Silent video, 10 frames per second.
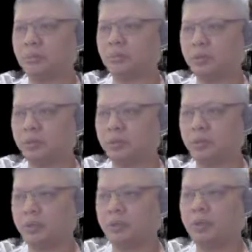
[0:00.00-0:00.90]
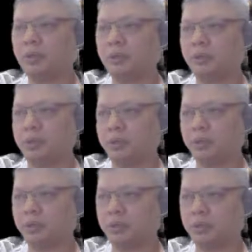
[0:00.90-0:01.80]
to capture the
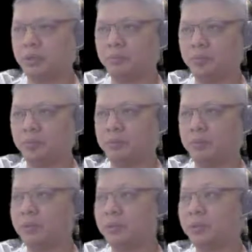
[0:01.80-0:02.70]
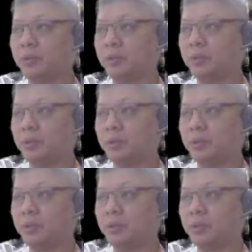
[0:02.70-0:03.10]
red horse and gain material.